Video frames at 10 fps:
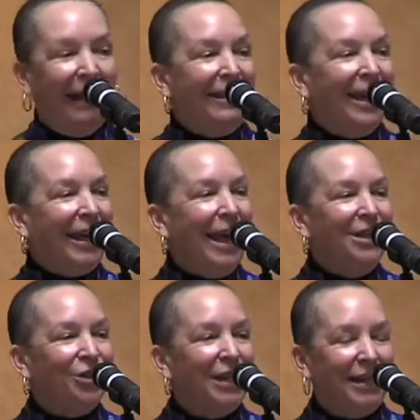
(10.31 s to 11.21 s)
The
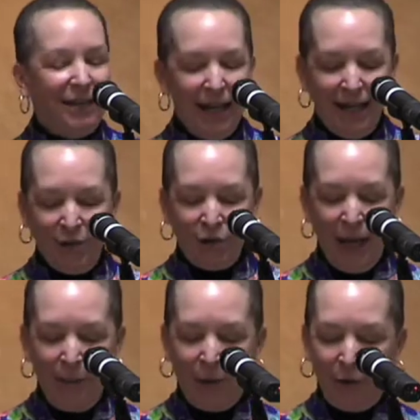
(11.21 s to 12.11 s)
occasion had taken
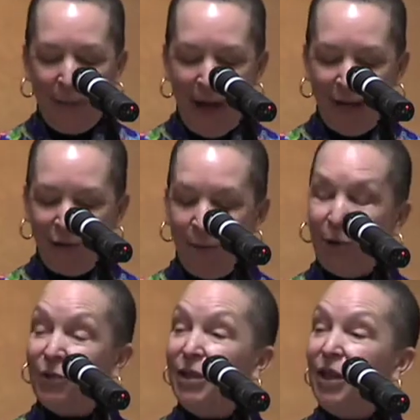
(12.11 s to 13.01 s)
shape in her mind
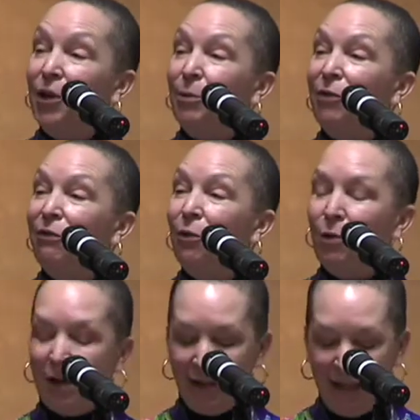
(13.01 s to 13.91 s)
almost a year
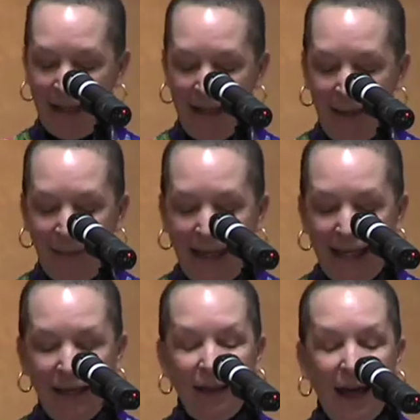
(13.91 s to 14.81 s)
before,
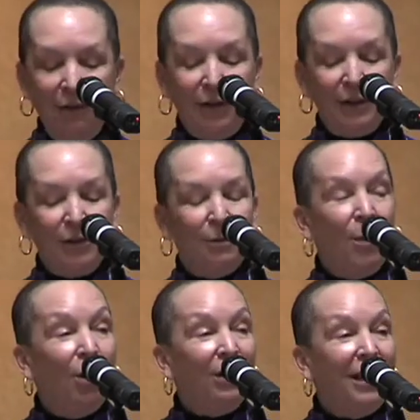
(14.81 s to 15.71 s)
beginning life as a
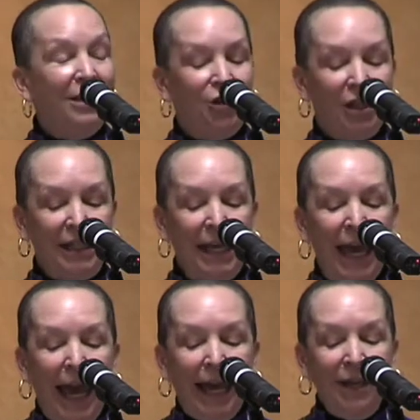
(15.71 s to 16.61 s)
small luncheon
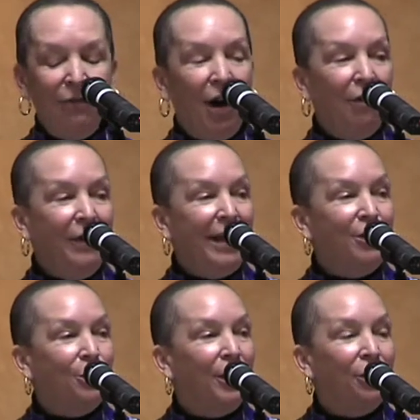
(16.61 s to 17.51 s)
and evolving
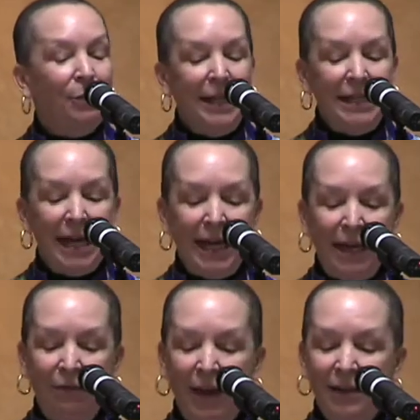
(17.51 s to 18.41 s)
into a 3-day
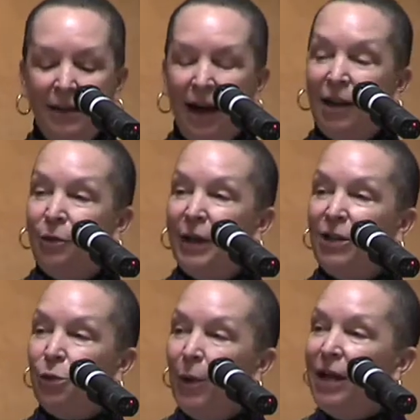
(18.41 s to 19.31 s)
event
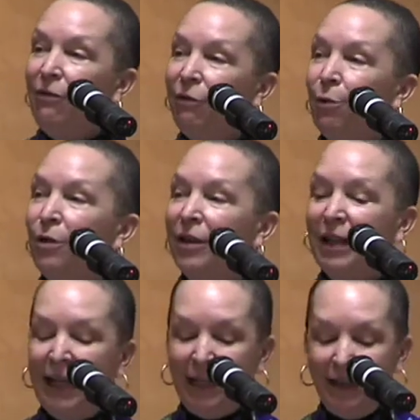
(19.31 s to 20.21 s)
honoring 24
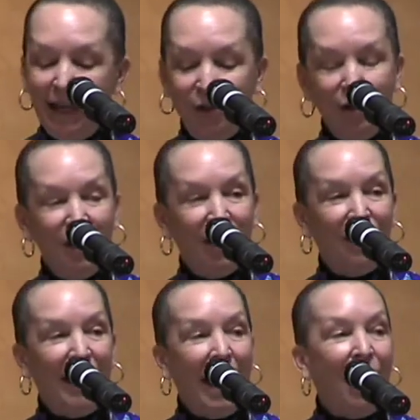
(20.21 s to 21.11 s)

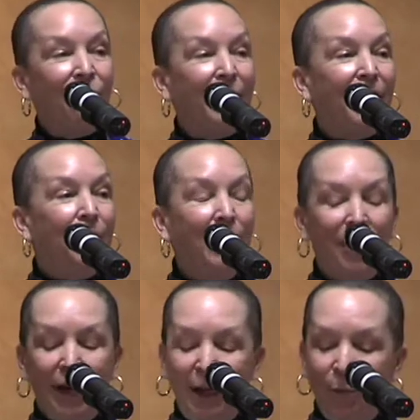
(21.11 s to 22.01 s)
legendary
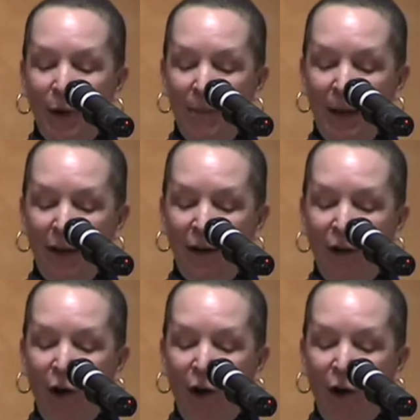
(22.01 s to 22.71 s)
African-American women